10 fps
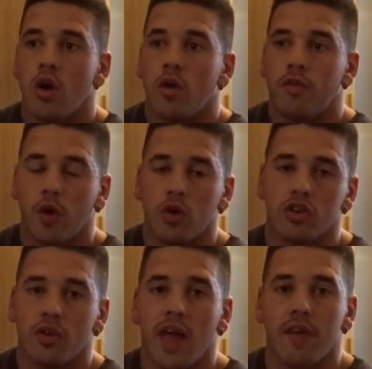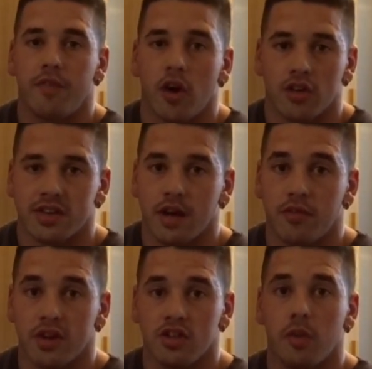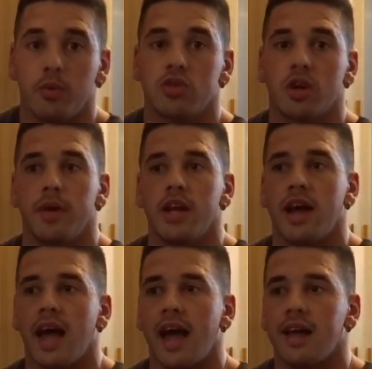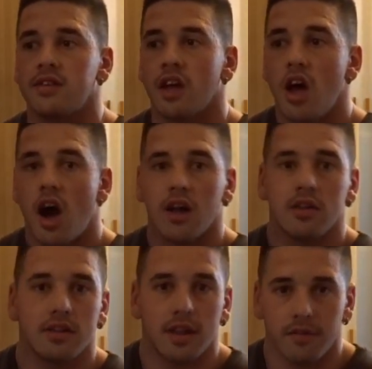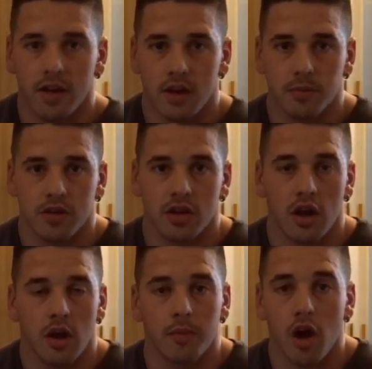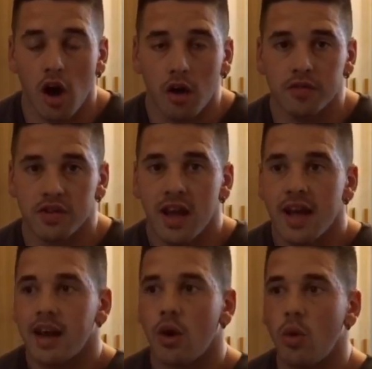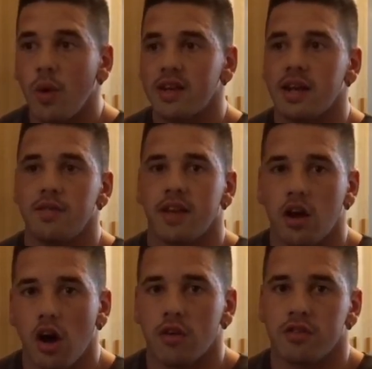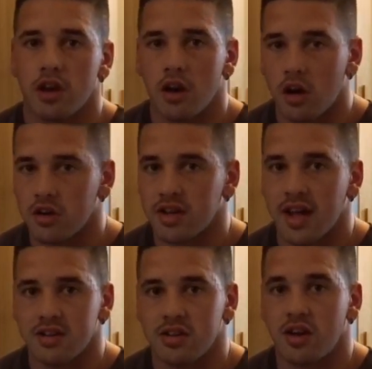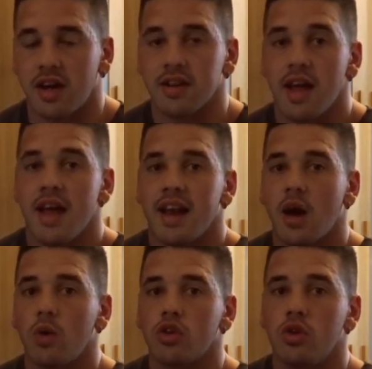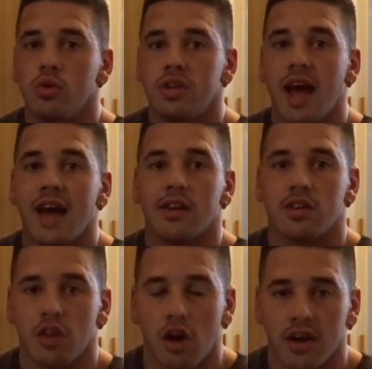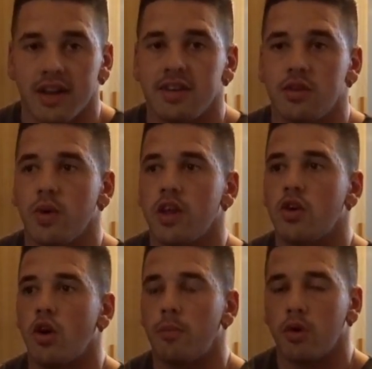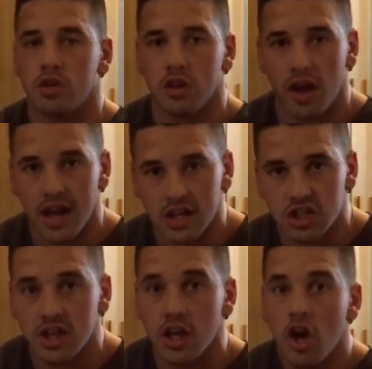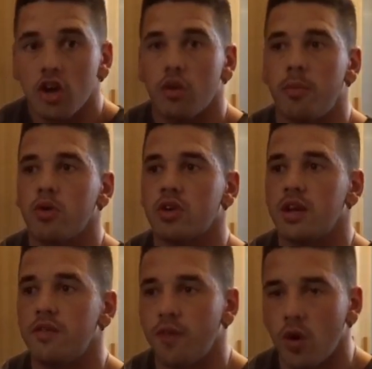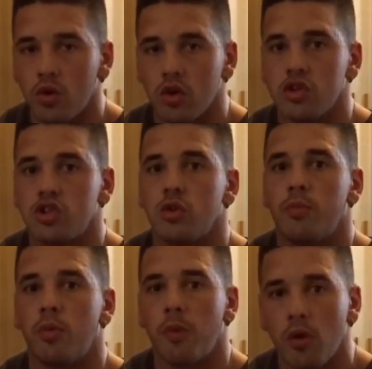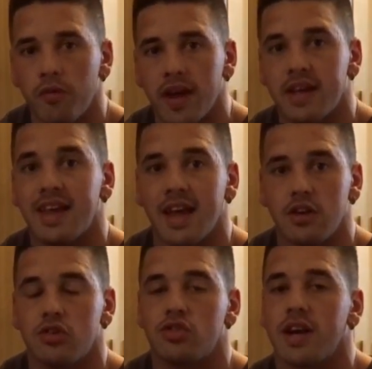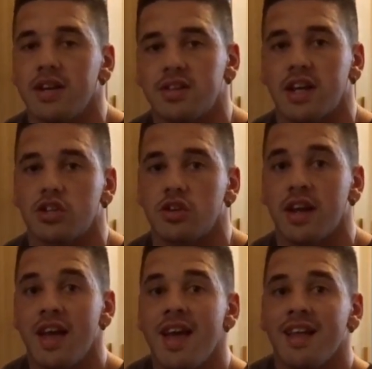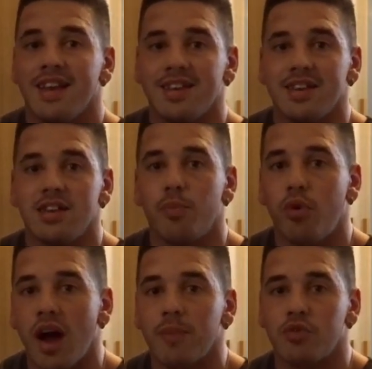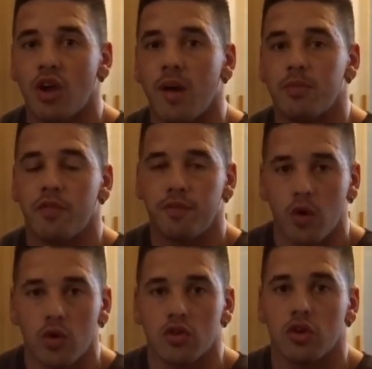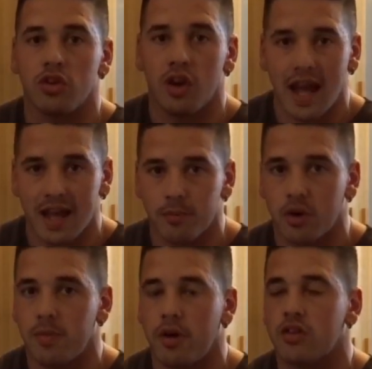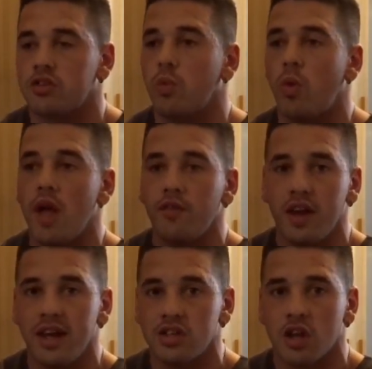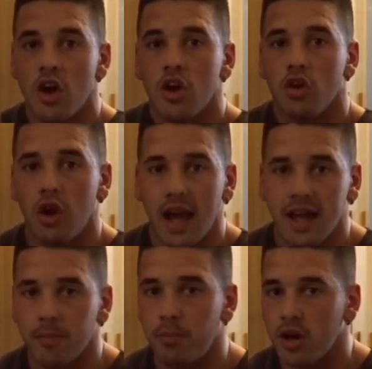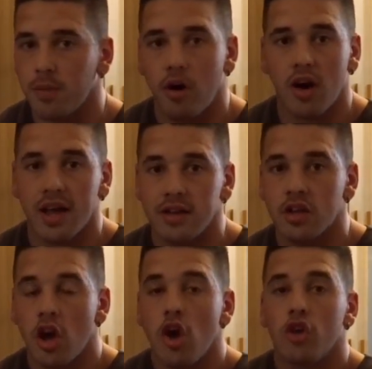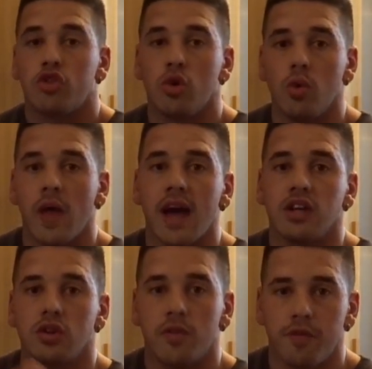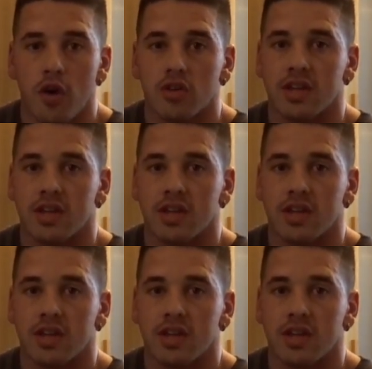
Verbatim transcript: focus on that first. Now, for example, somebody that has underdeveloped calves, they'll always leave their calves to the last exercise. Now, use it at the start. This is where you got most of your energy, you're mostly focused, you're more motivated to get into your training session. This is the prime time to focus on your lagging body part. So whatever it is your lagging body part is, do that as your first